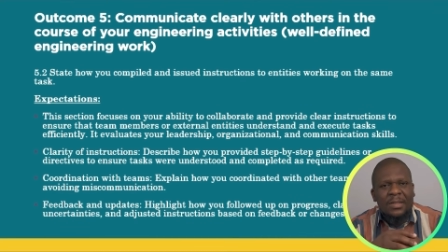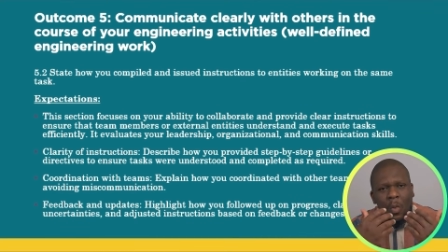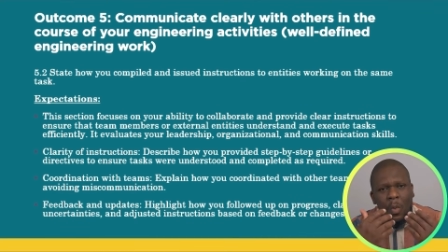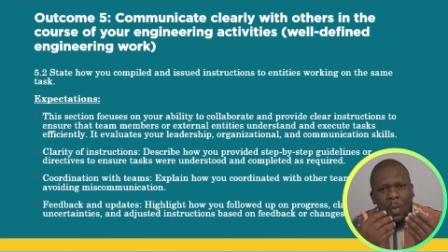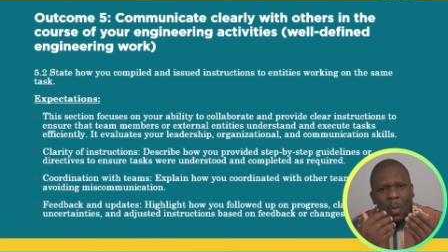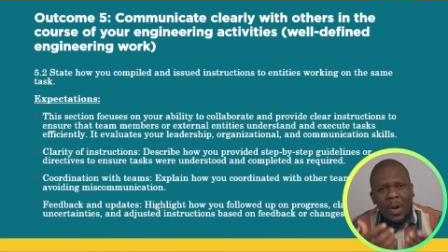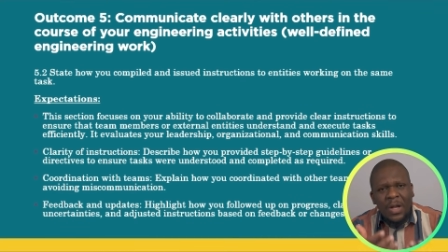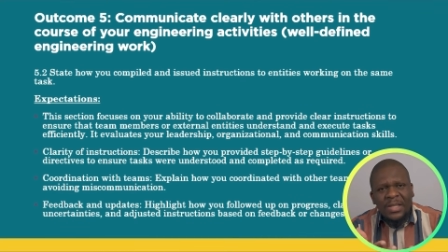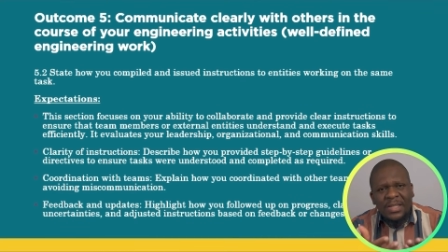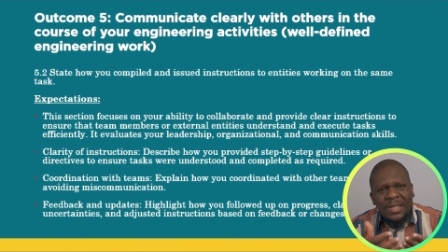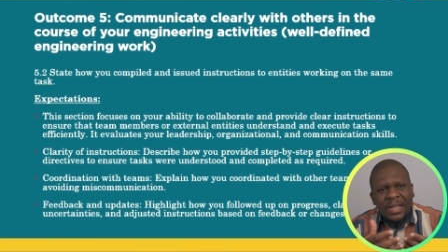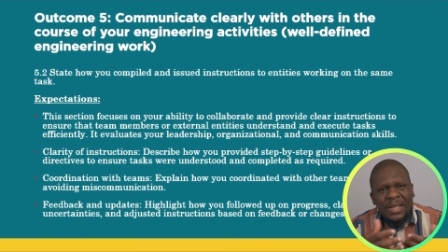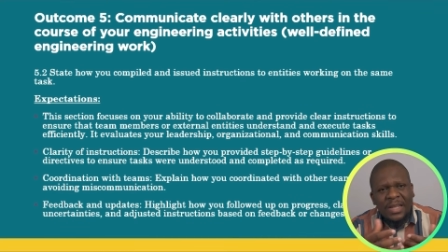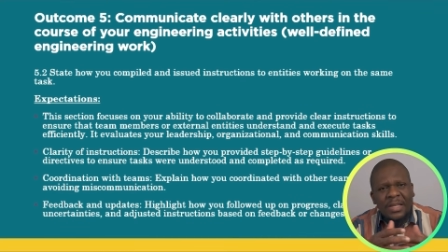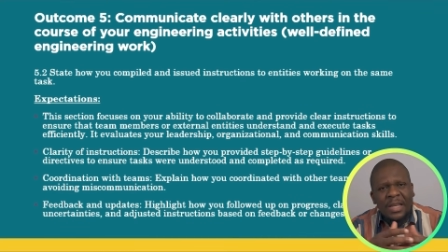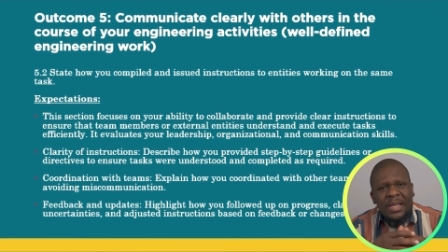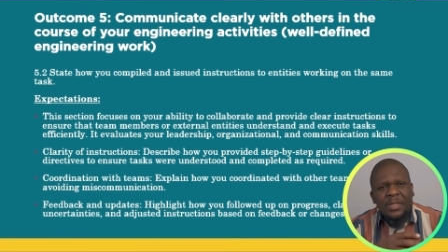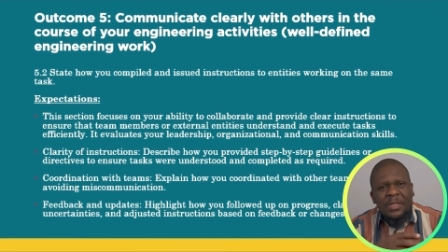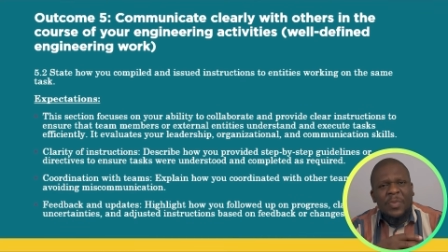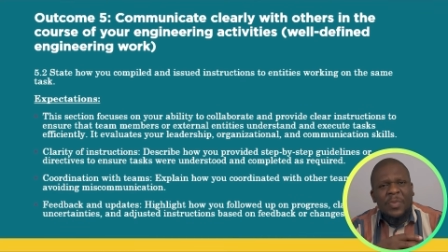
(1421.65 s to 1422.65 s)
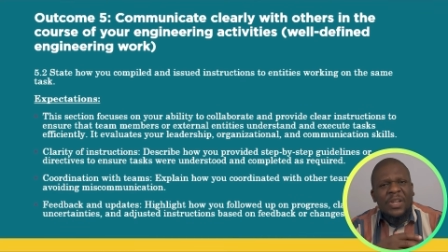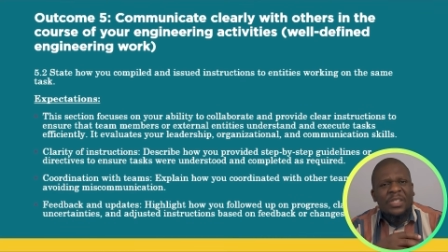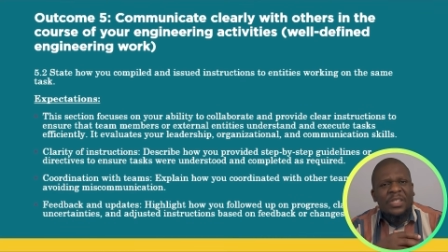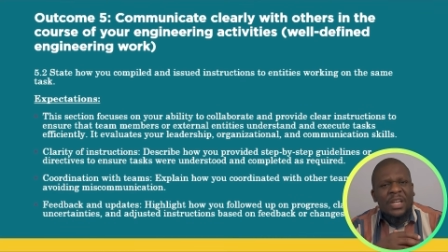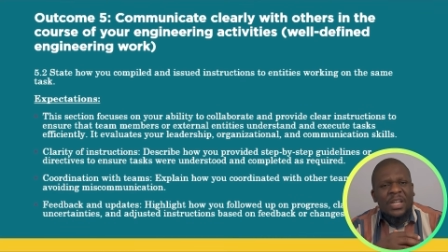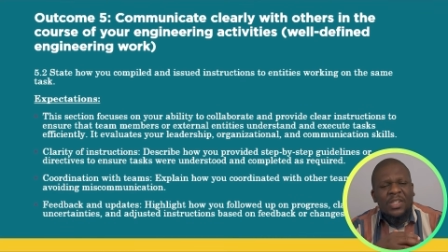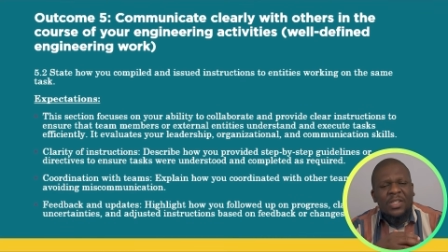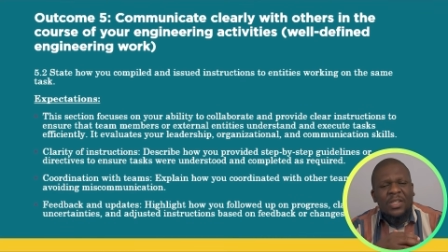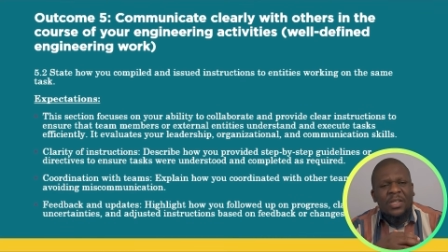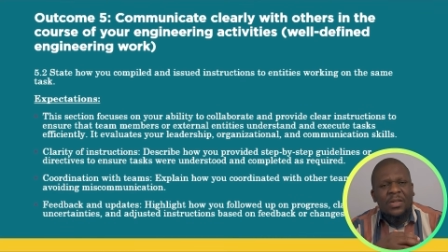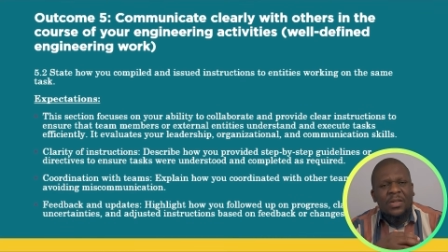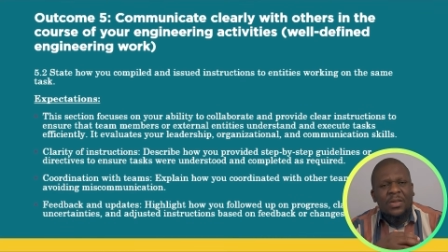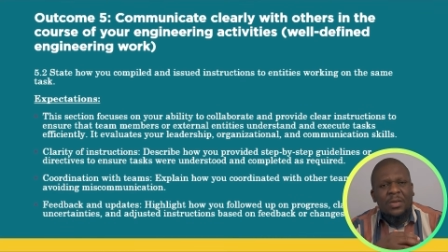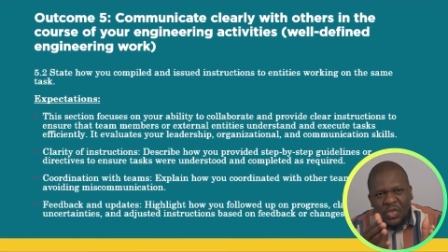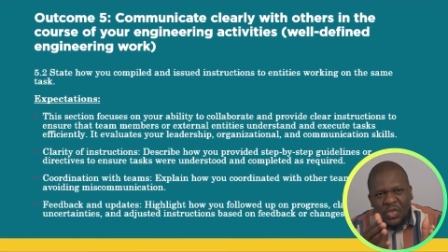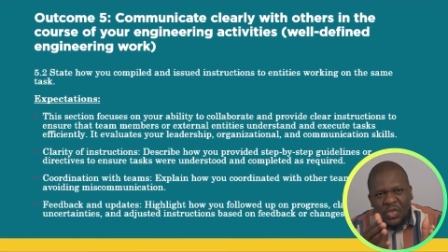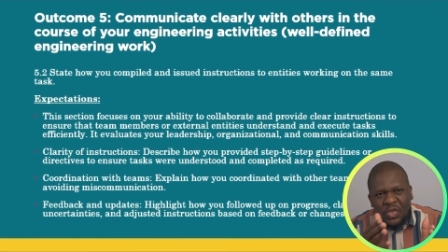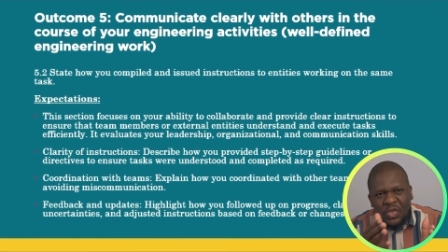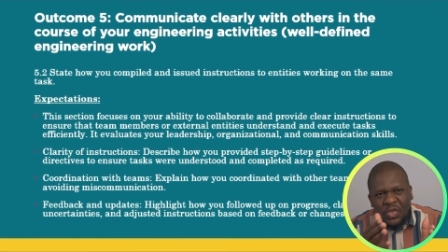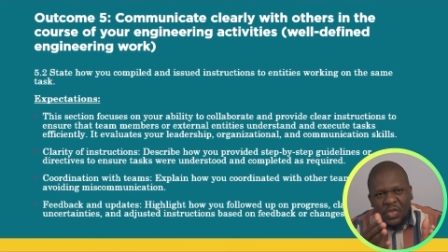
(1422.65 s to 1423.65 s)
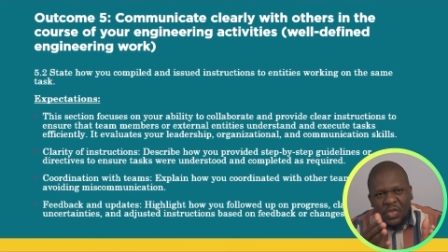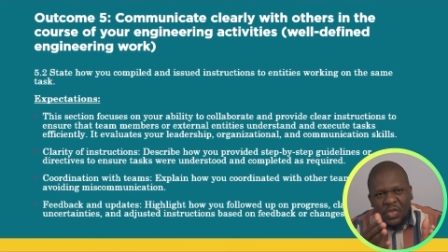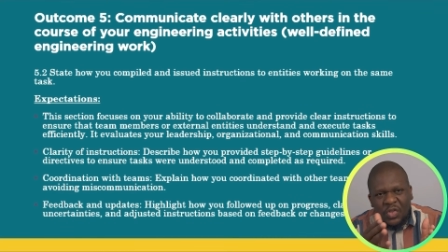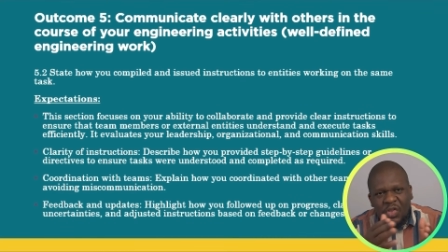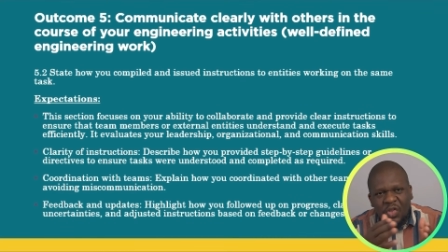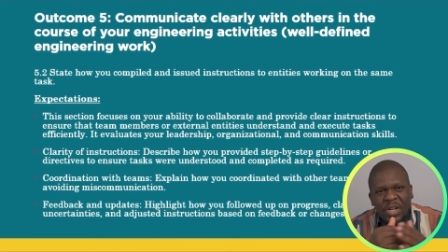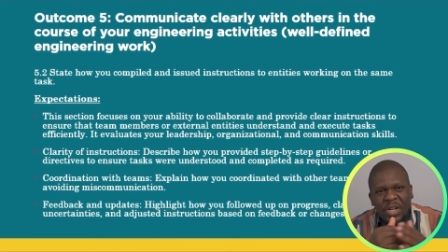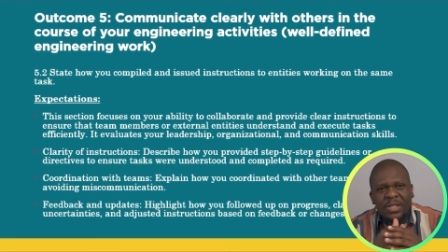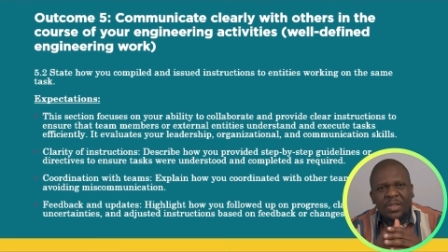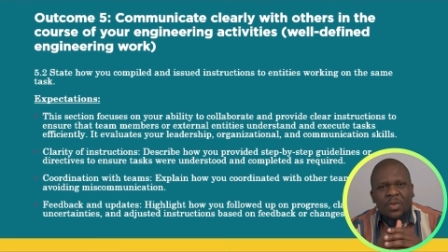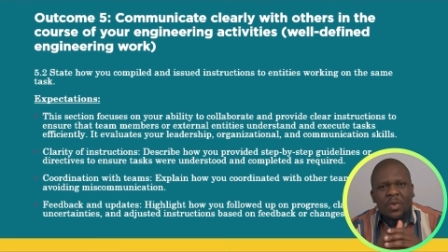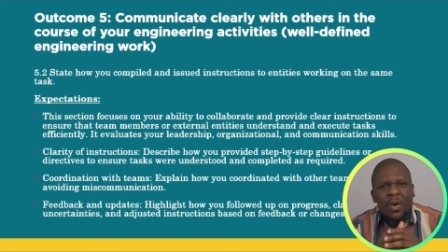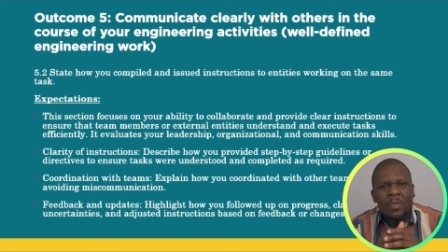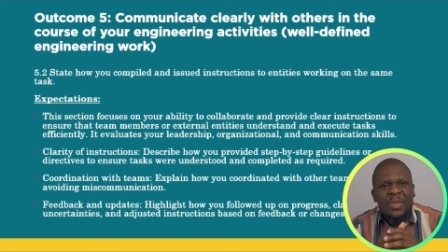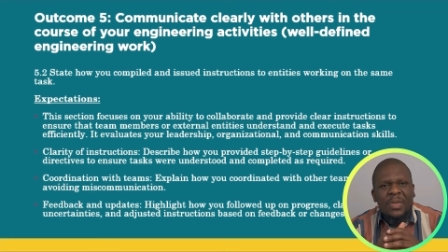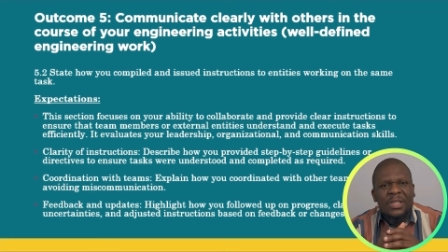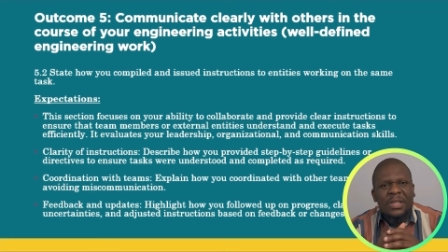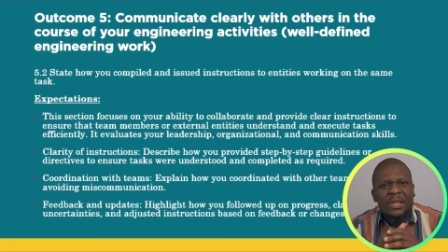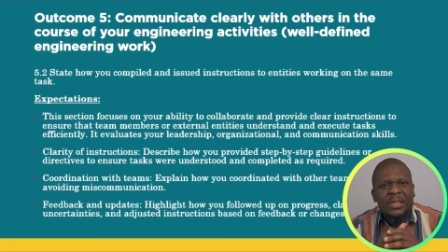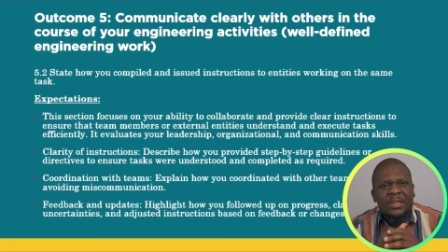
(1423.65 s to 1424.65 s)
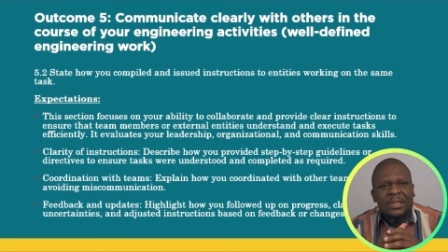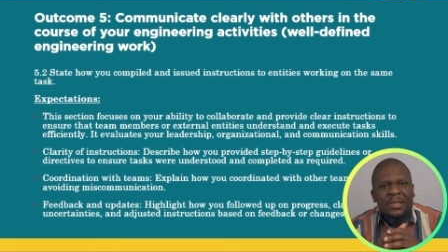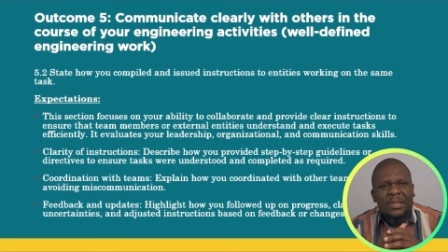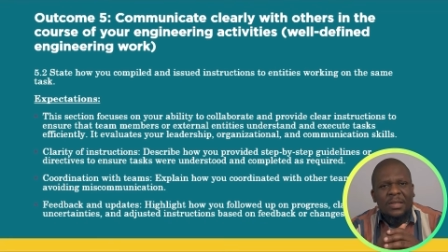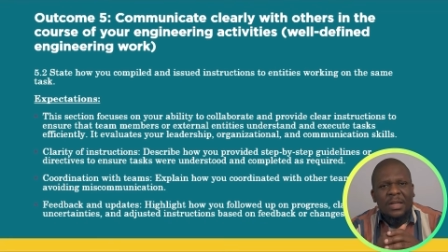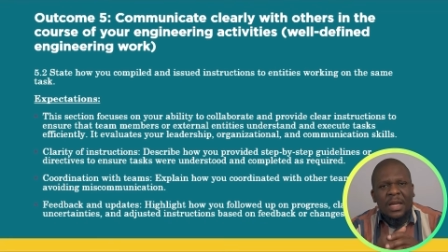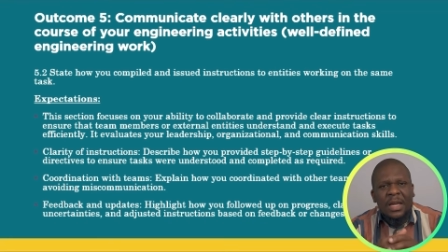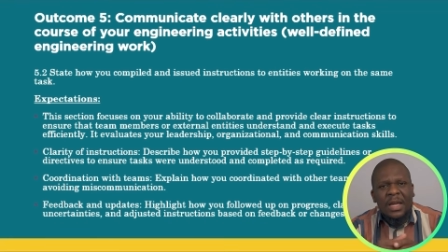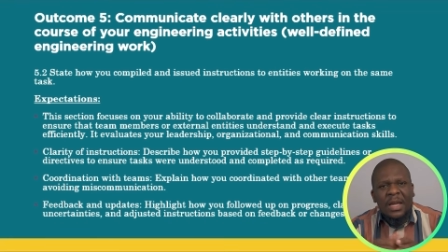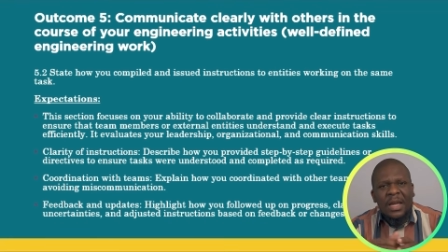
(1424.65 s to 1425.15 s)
What is the expectation to demonstrate competency?